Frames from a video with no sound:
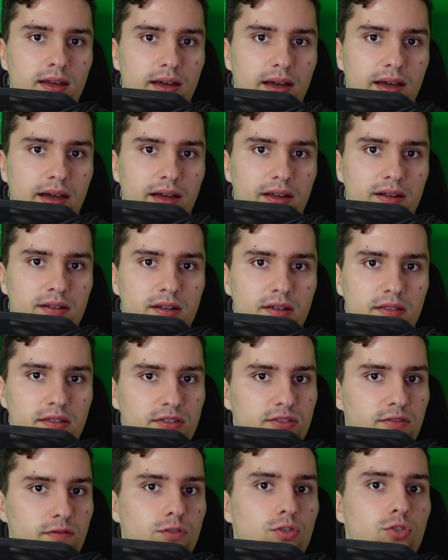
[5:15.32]
And
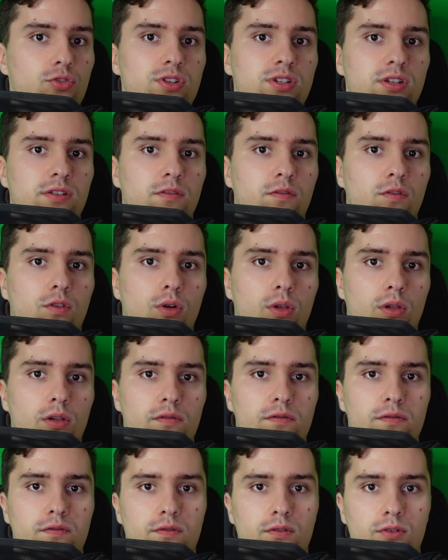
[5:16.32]
these, of course,
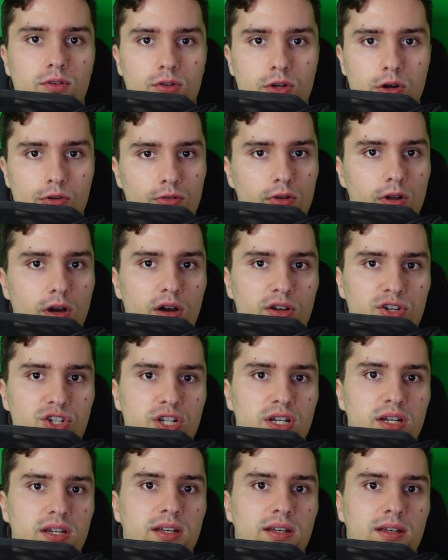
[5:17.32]
involve code
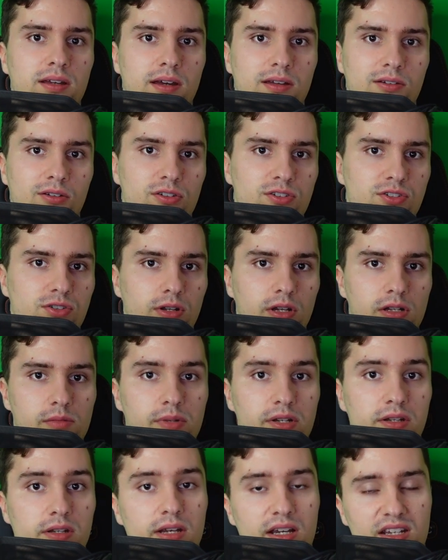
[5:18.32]
logic and also a little
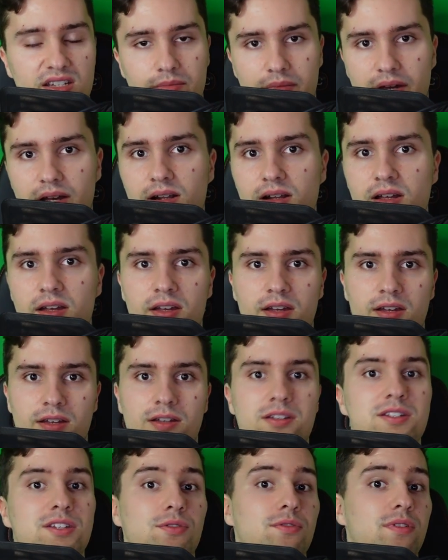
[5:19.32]
bit in XML.
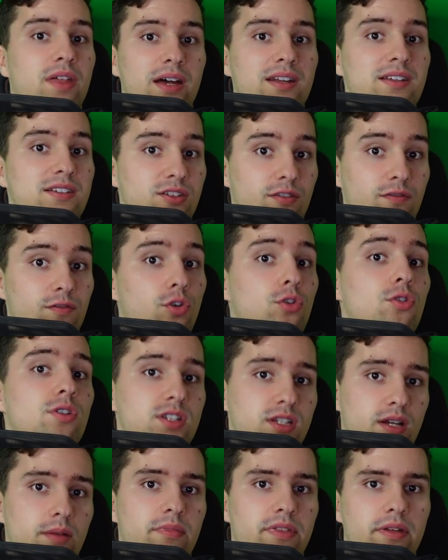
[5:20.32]
So that is, of
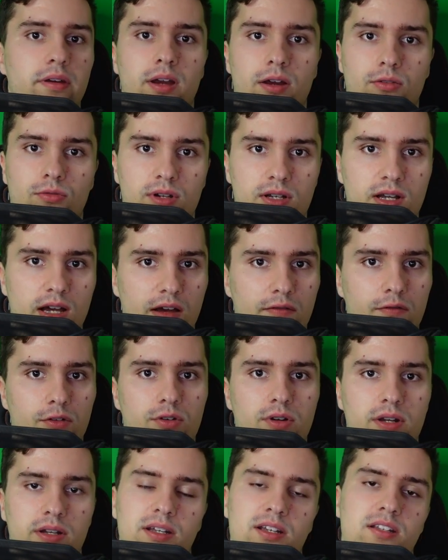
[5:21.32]
course, something I will cover
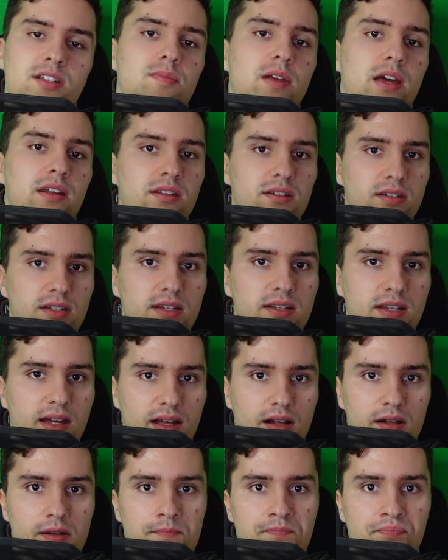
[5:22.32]
and explain in
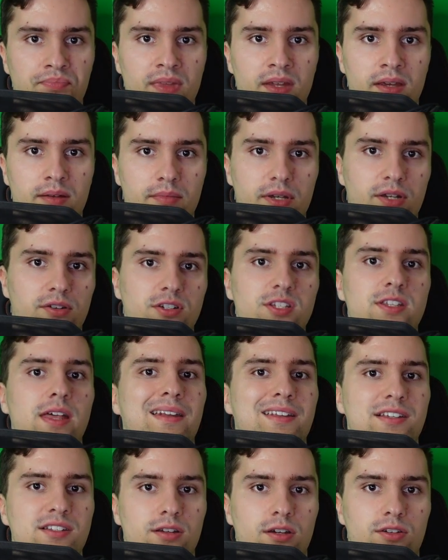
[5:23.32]
detail, because
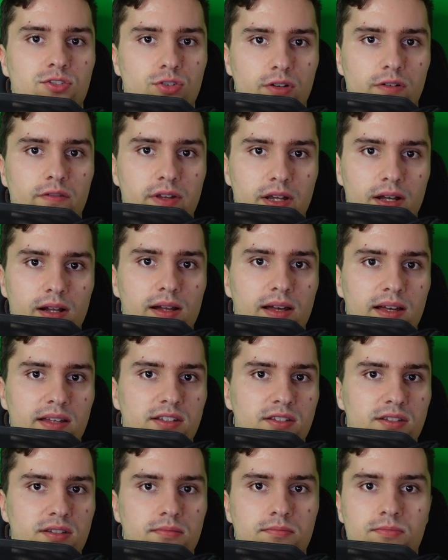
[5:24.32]
that is not trivial
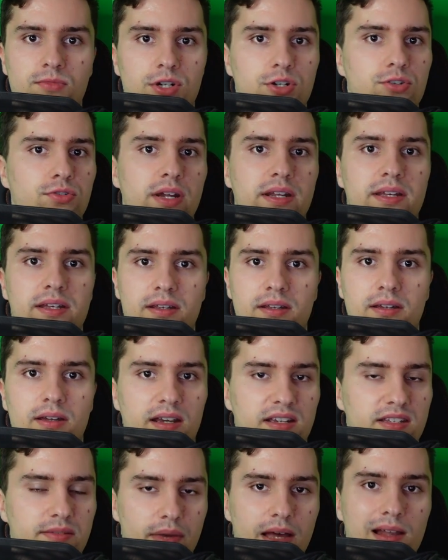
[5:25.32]
as creating
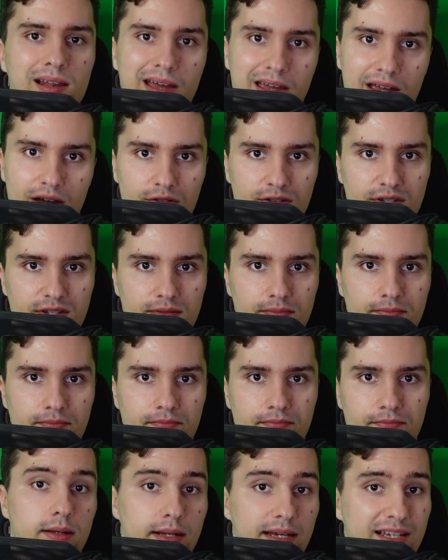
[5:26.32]
XML layouts.
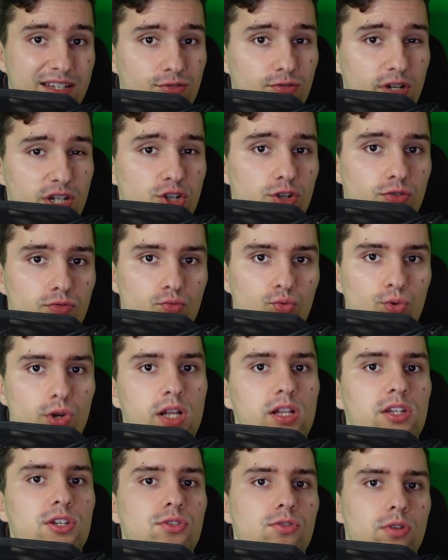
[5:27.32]
Next question,
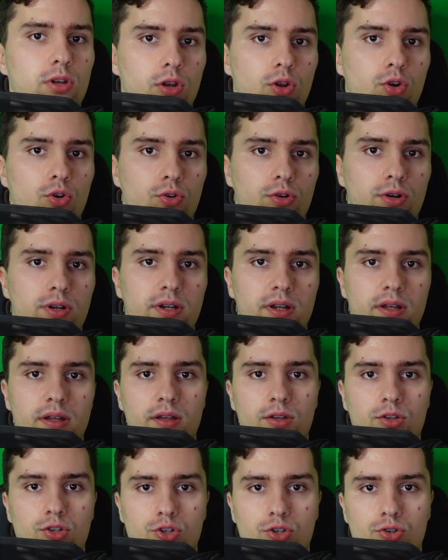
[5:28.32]
will you learn
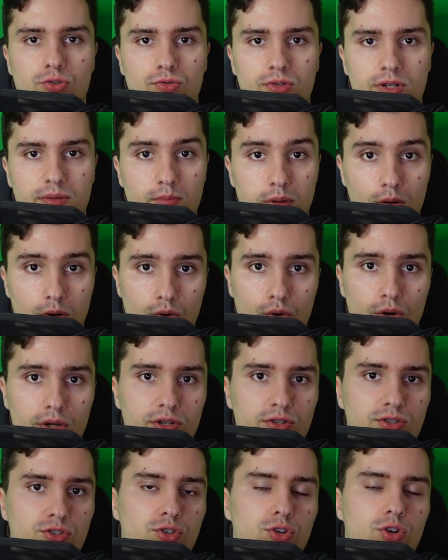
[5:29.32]
to deploy
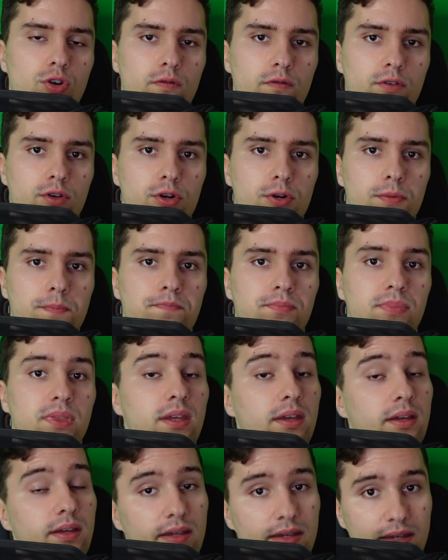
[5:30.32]
your server?
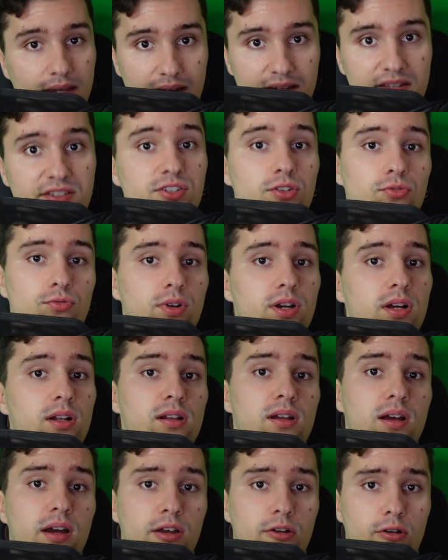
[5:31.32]
Yes, you
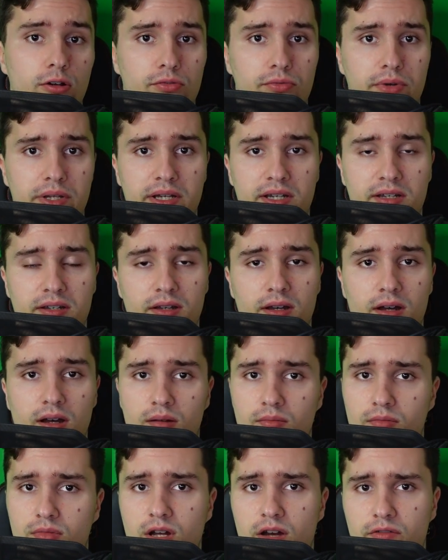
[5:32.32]
will. I already
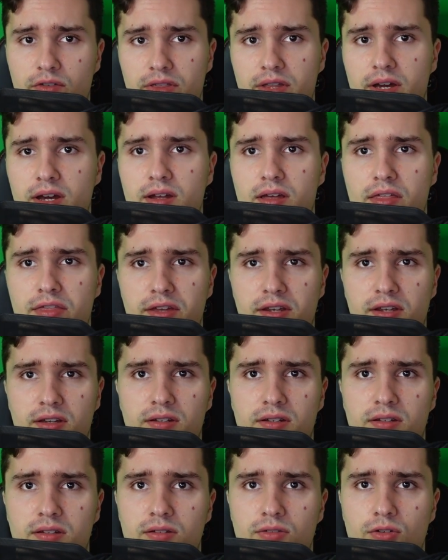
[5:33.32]
covered that, I think,
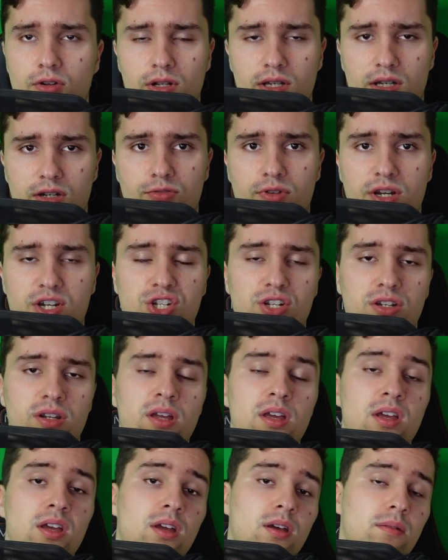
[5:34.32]
in an earlier question.
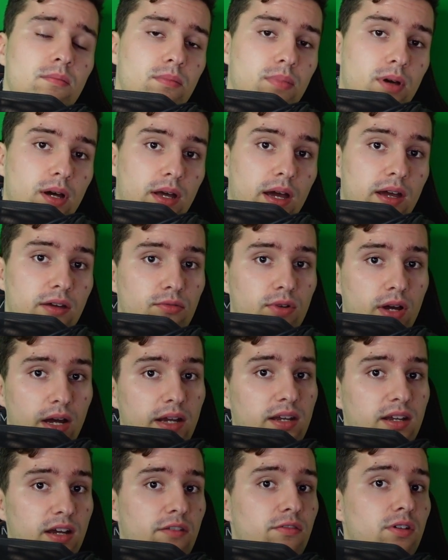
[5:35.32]
But
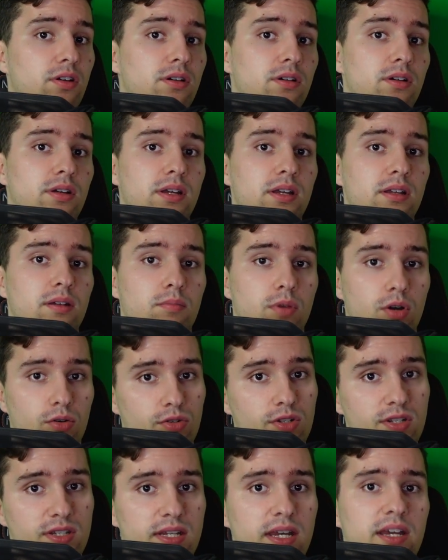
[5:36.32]
I cover in a
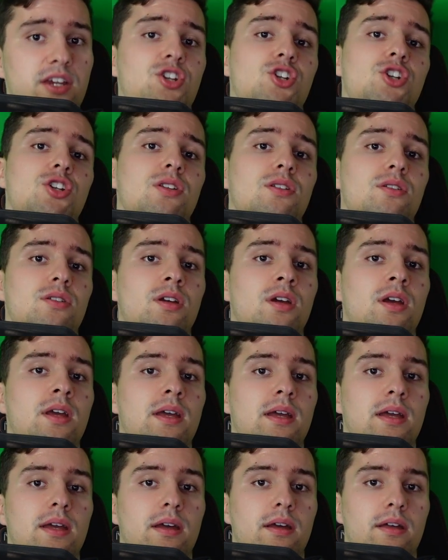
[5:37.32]
bonus section
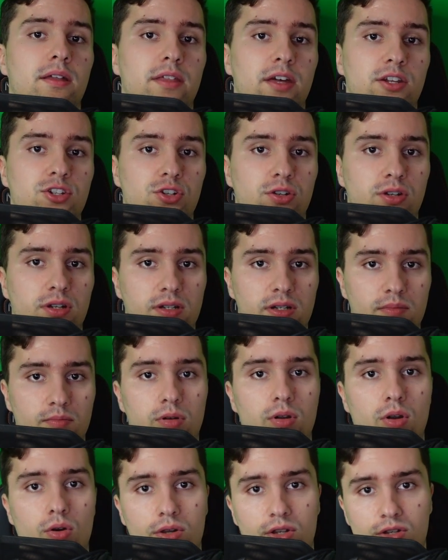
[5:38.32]
that you can
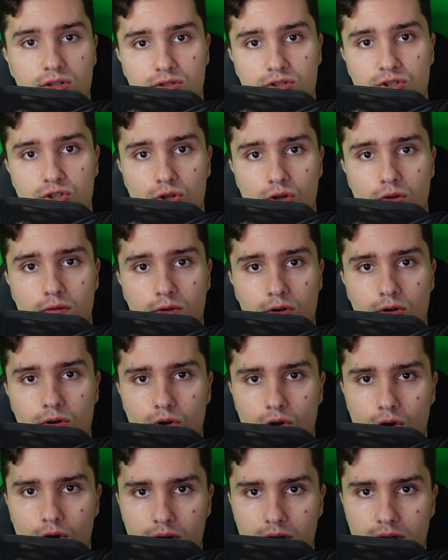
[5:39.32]
deploy your server
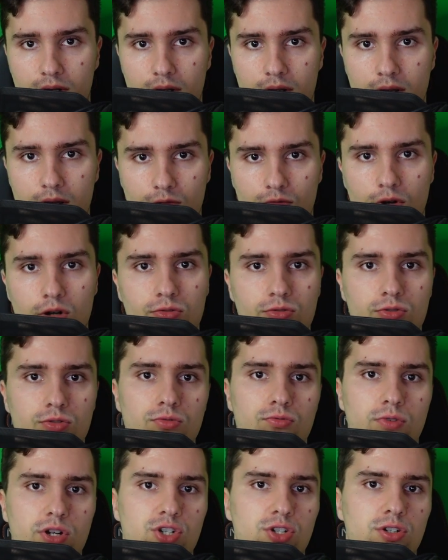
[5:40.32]
on Heroku,
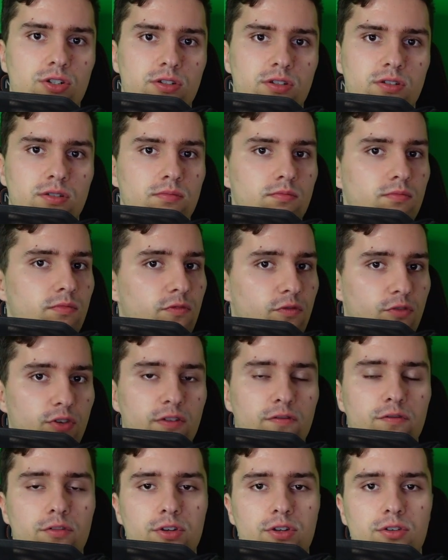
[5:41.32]
which is free
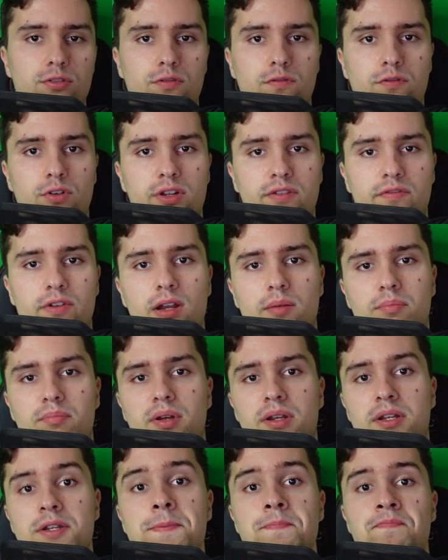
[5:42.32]
for you for
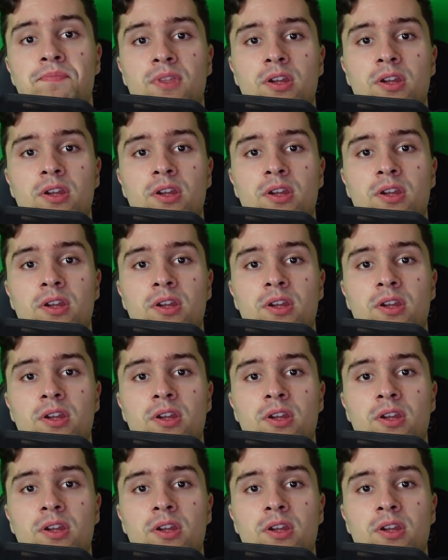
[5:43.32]
development,